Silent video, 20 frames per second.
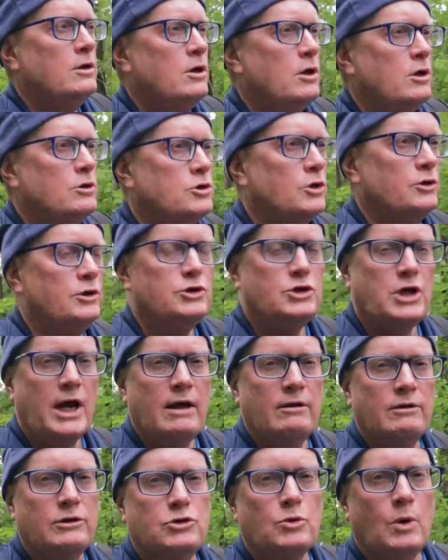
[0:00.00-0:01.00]
So the
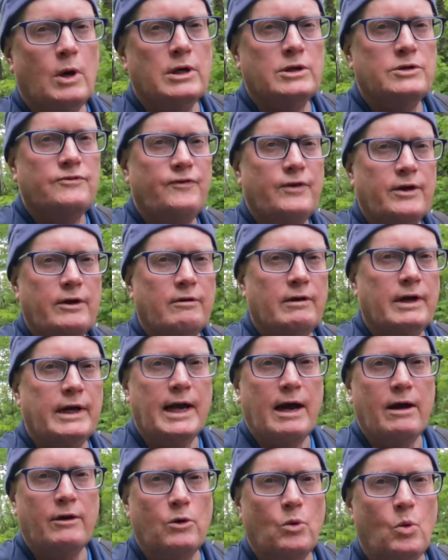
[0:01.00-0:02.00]
challenge was figuring
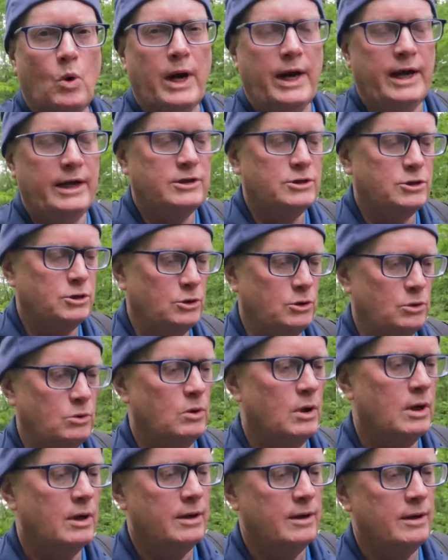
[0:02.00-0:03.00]
out a way to
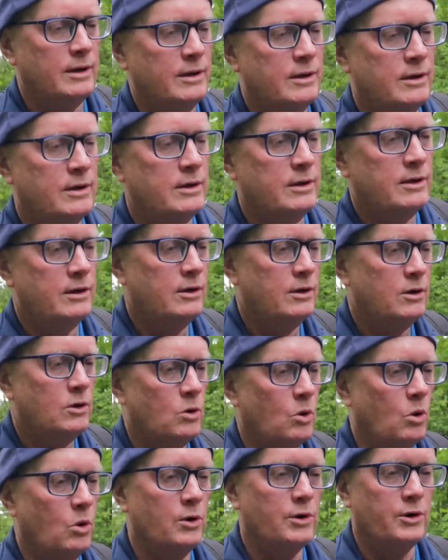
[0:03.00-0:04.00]

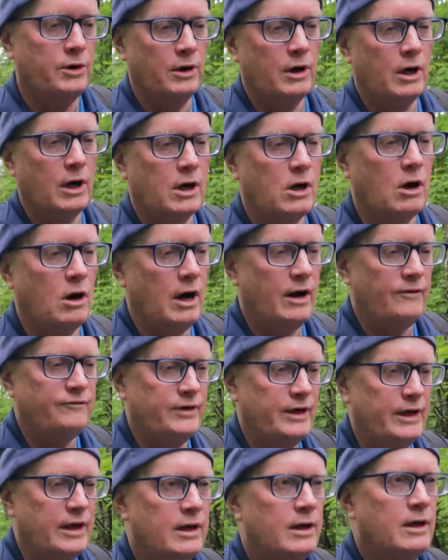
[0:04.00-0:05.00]
order a
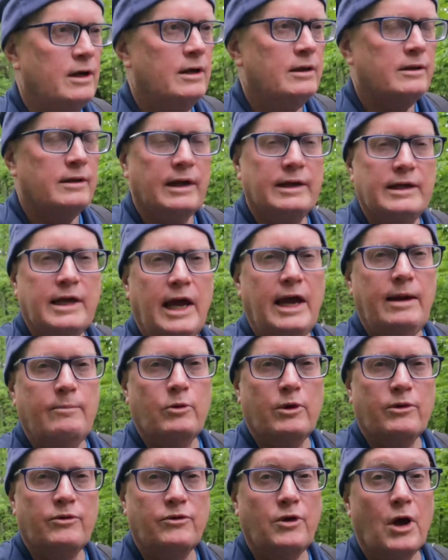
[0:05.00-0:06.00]
coffee that came
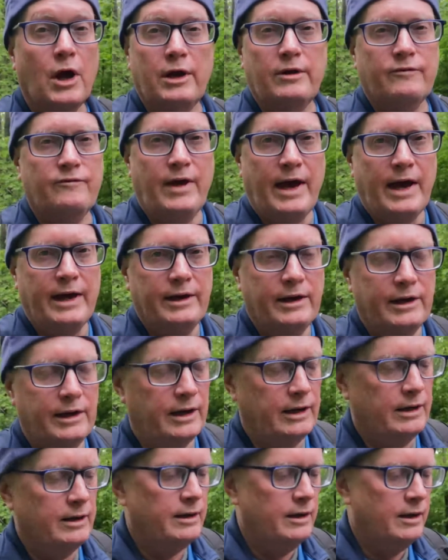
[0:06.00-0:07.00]
with none of that in
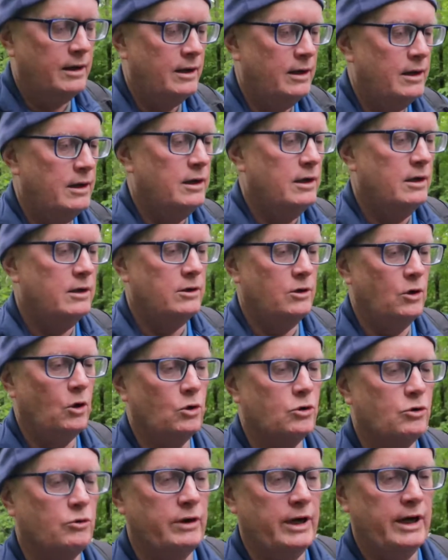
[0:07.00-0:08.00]
it. No
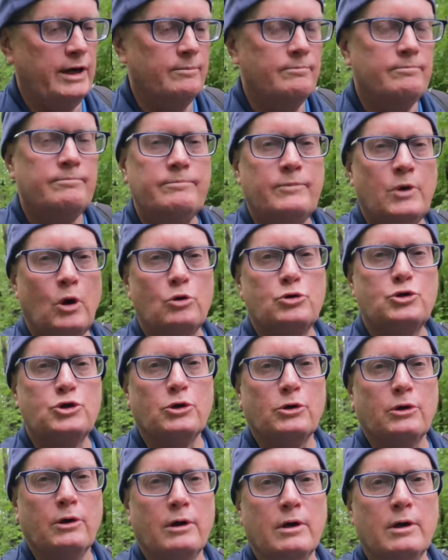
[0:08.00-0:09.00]
cream, no
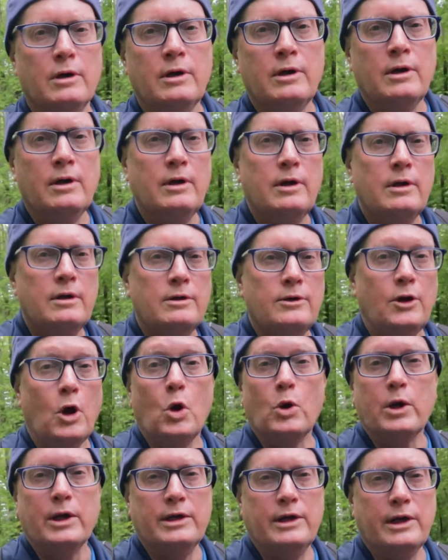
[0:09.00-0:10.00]
sugar,
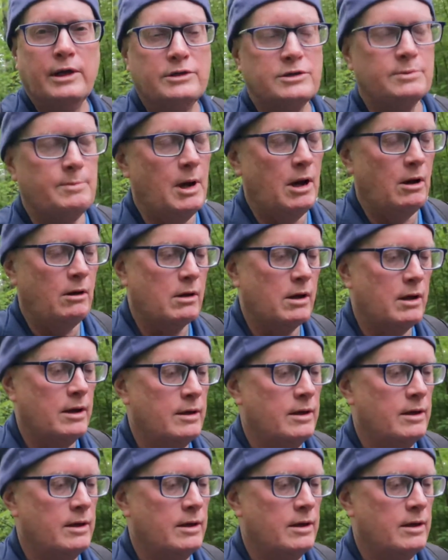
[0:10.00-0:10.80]
no condensed milk.